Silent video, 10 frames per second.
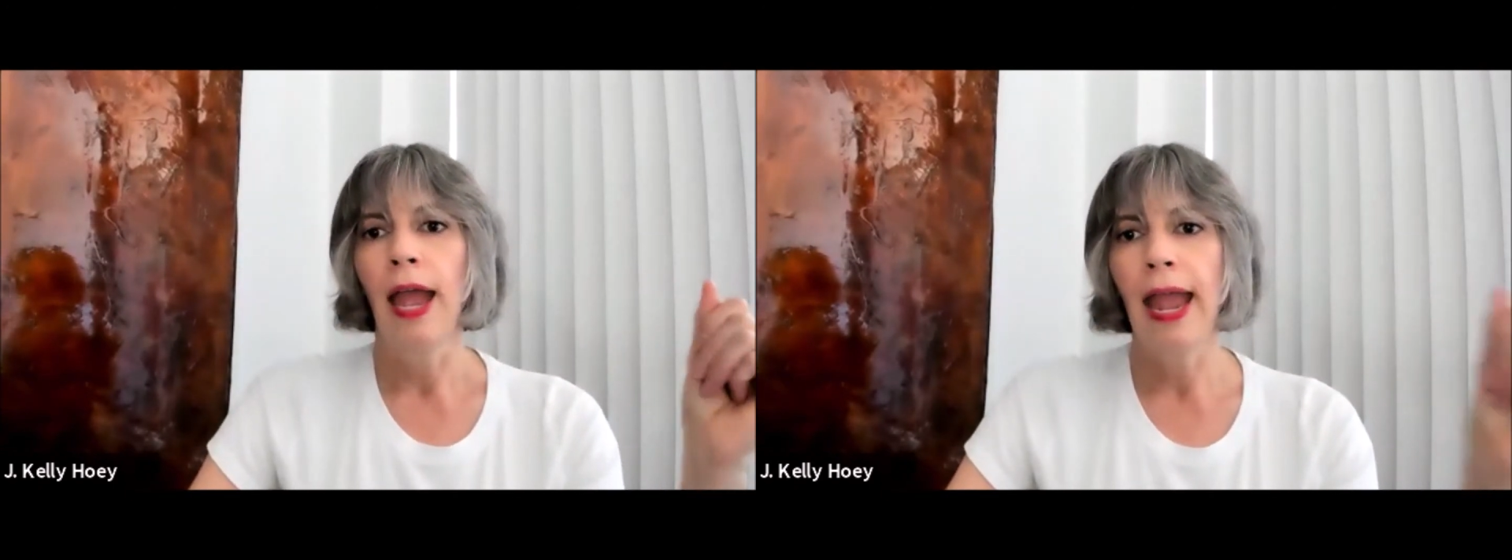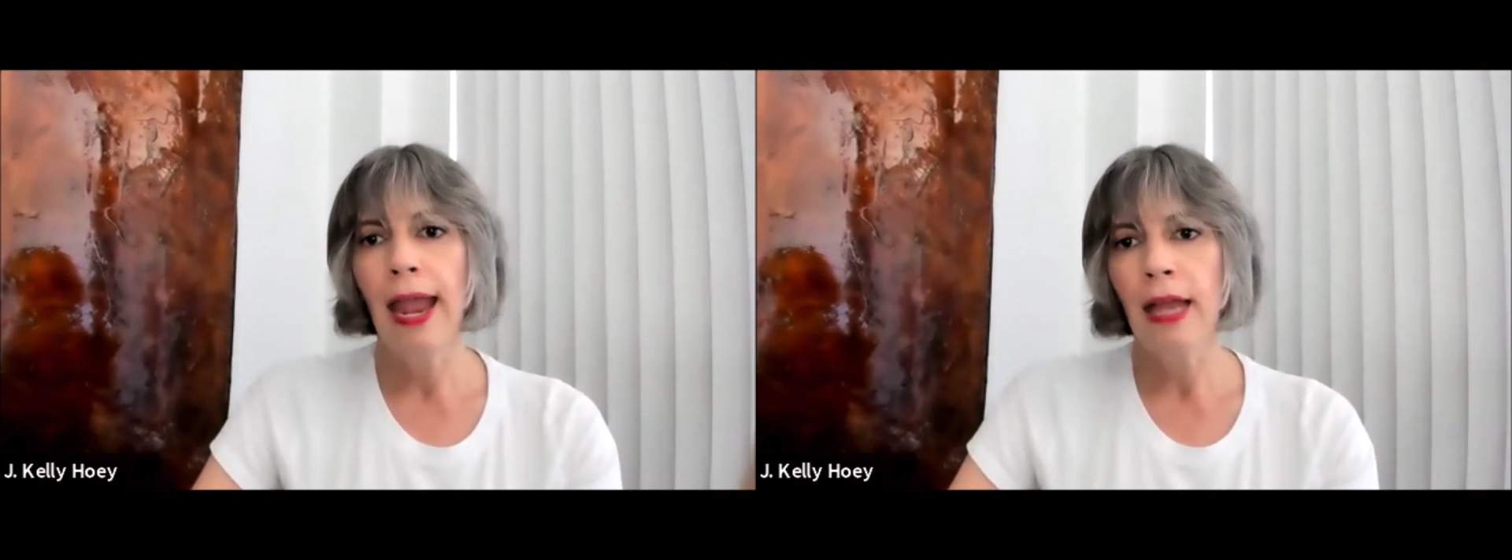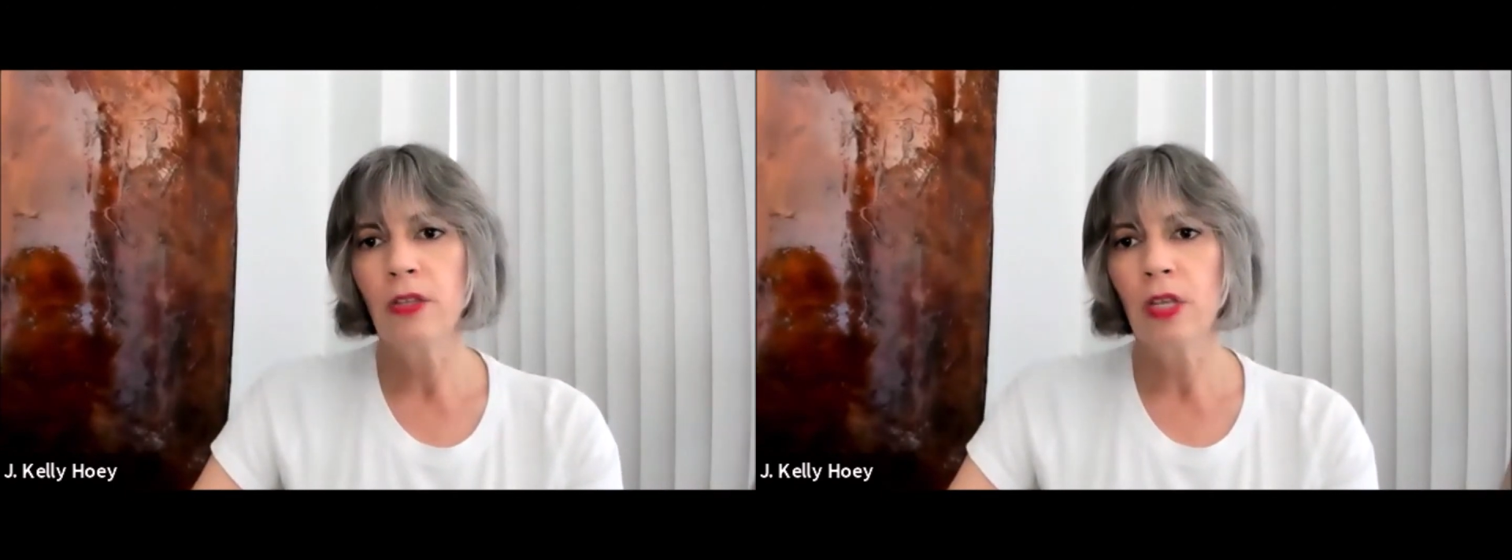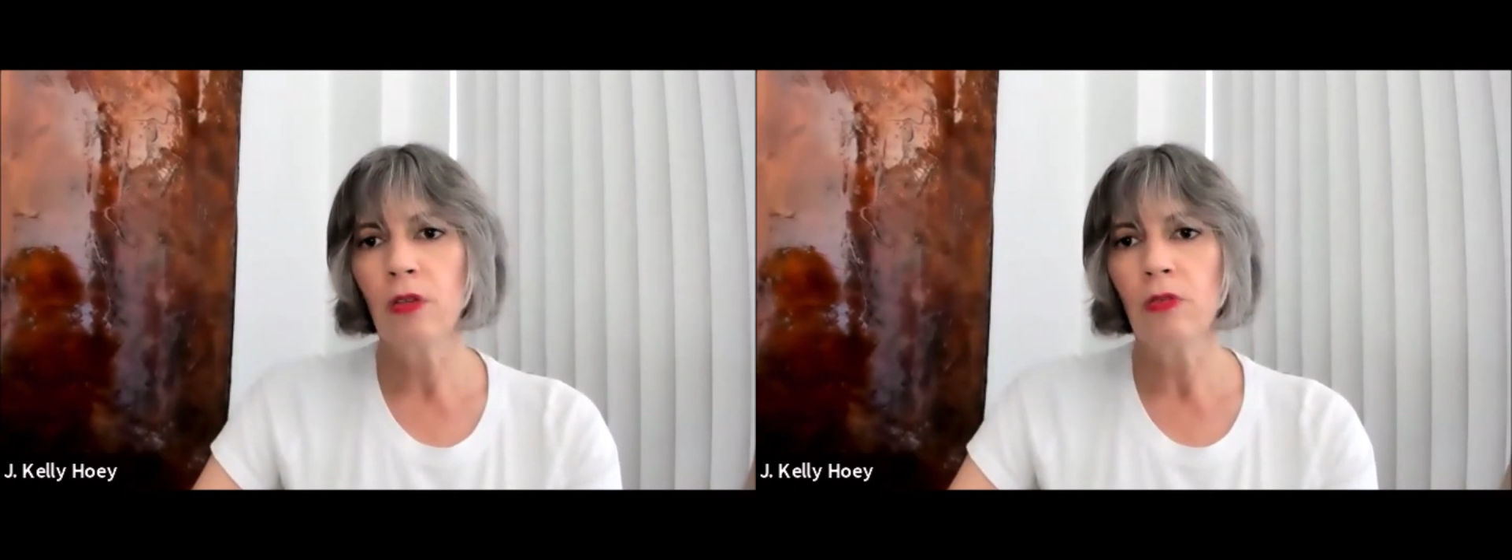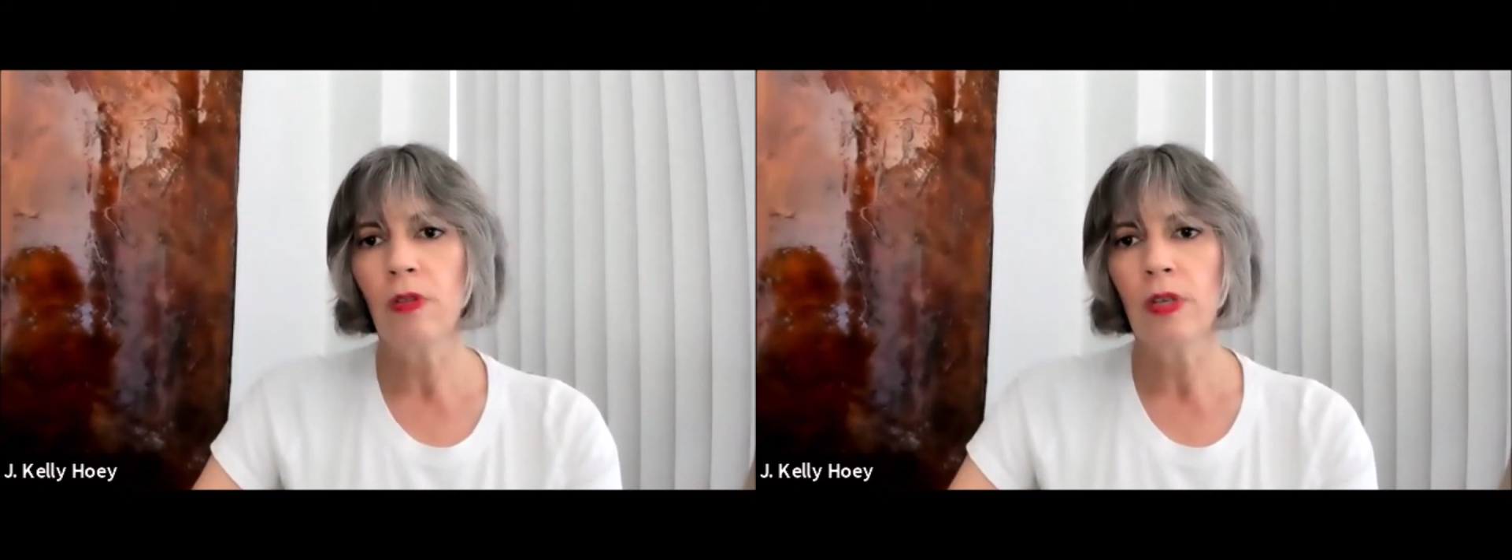hey, I see
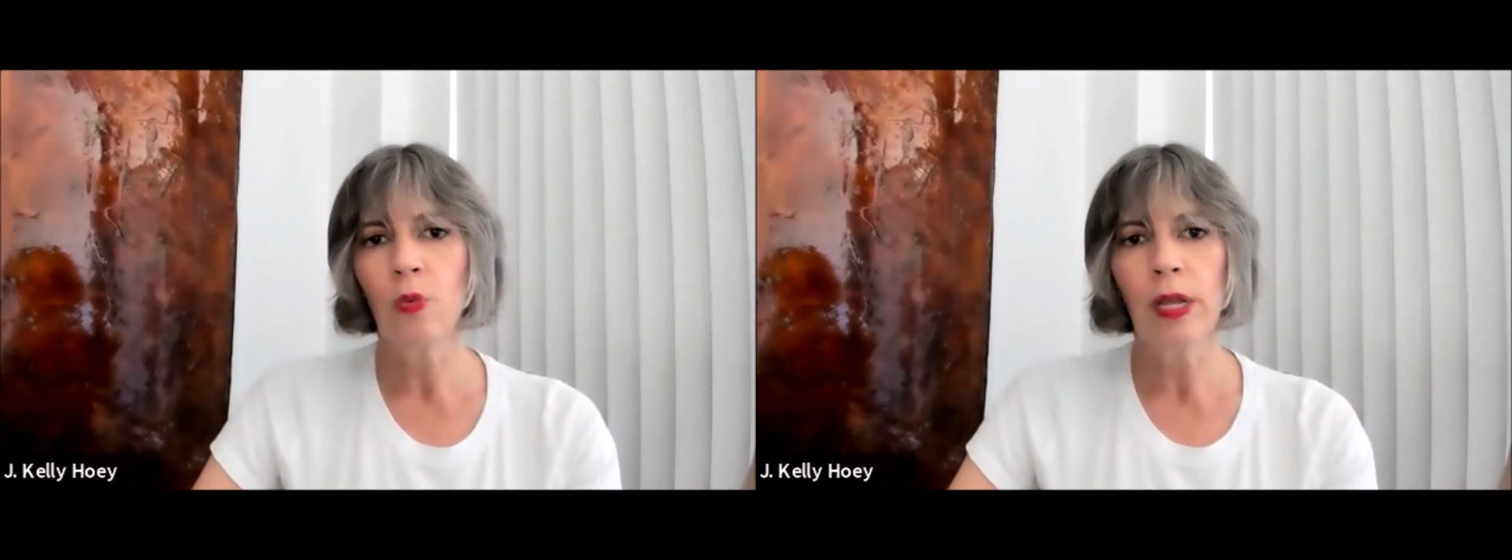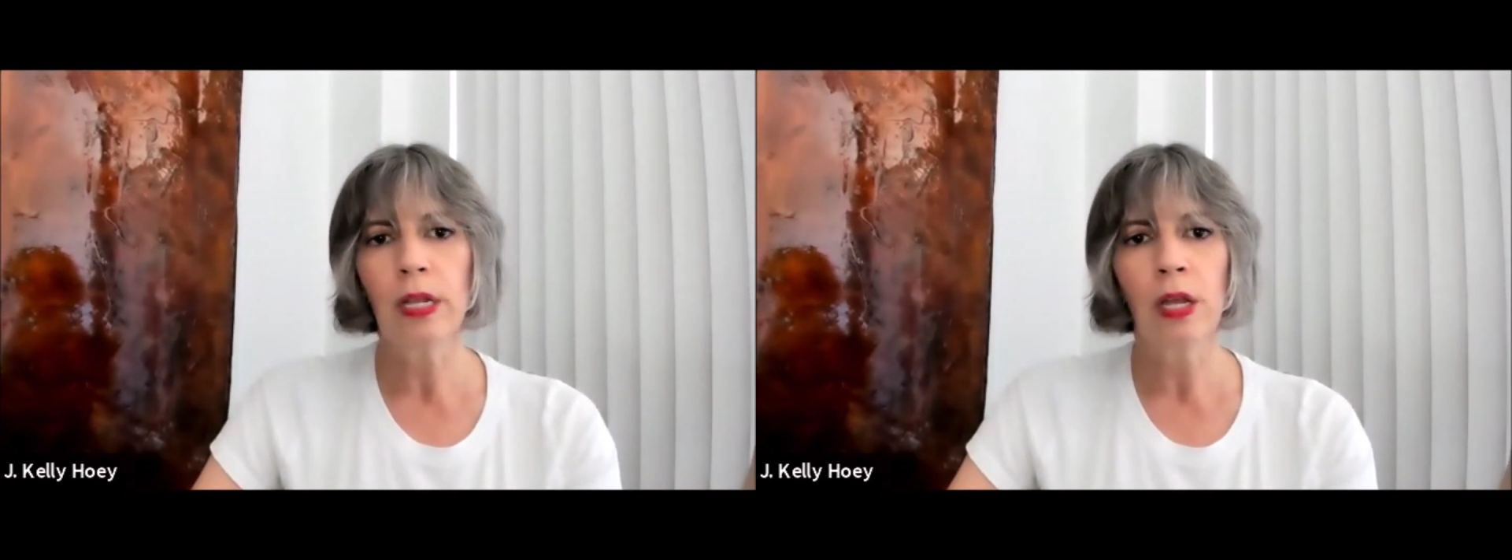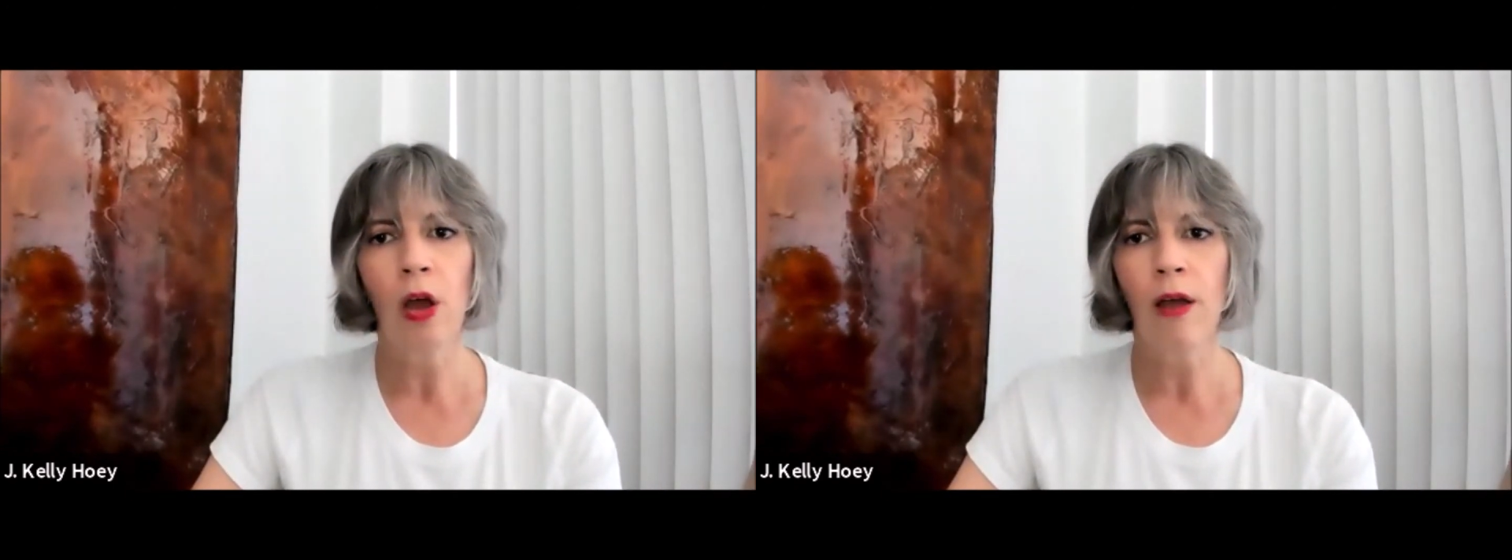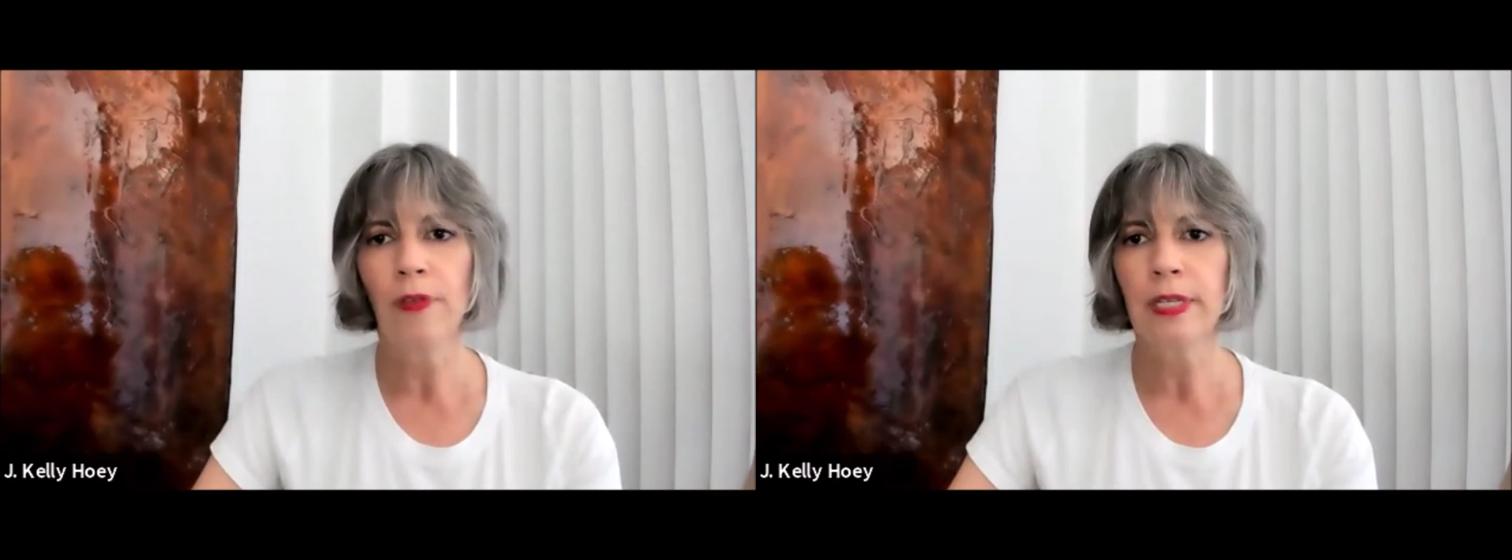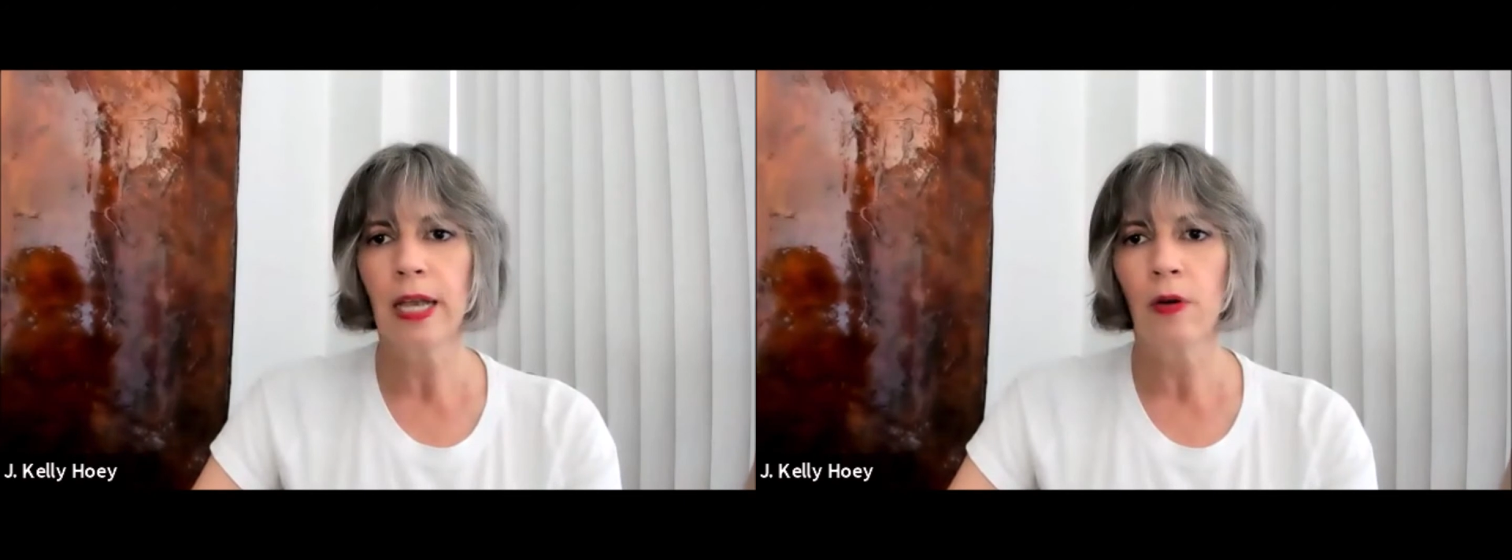you do these weekly
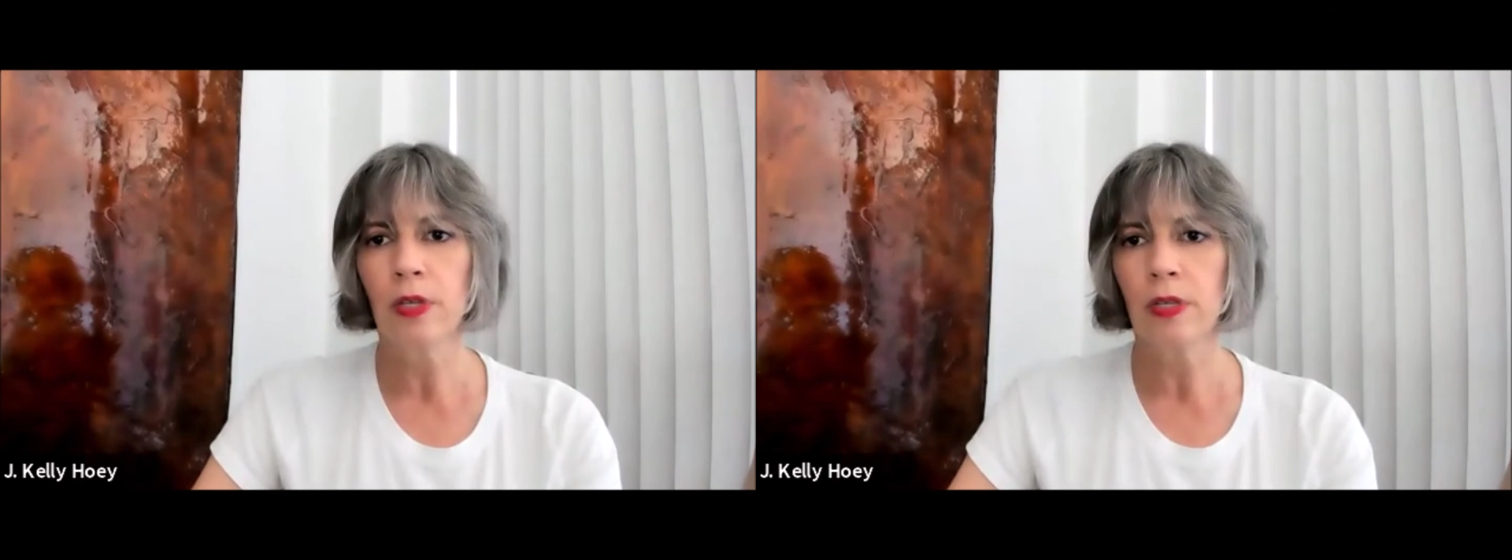office hours.